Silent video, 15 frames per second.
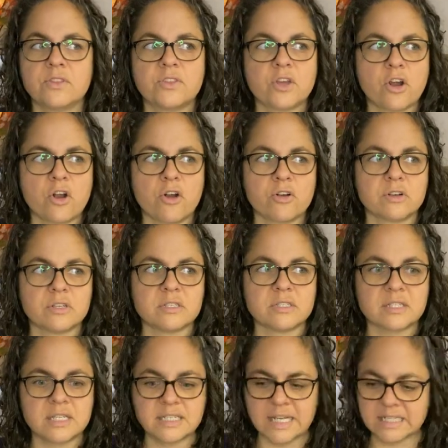the curtains,
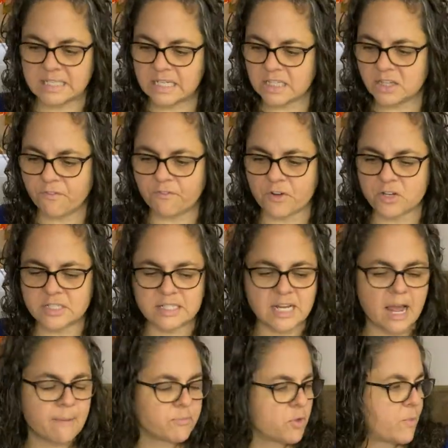because I did it the first
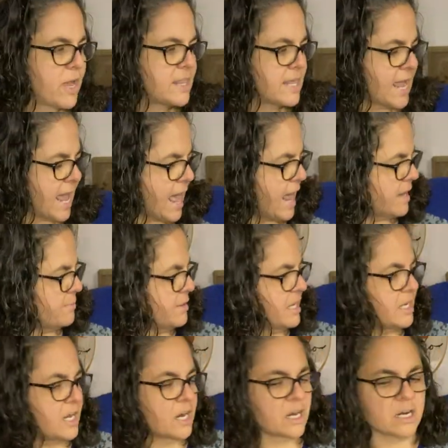time the way they had them
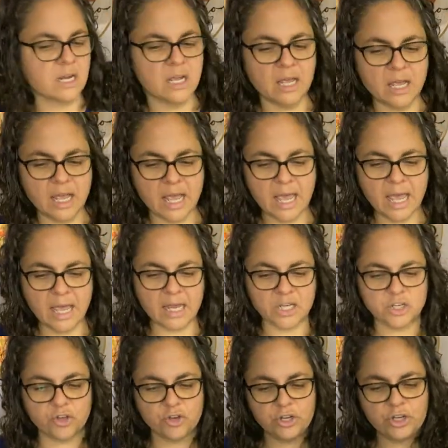in here, and
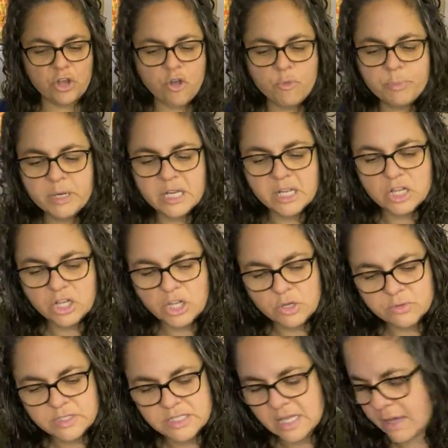you couldn't open and
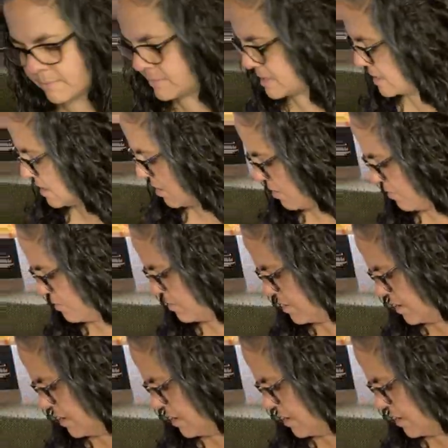close them, so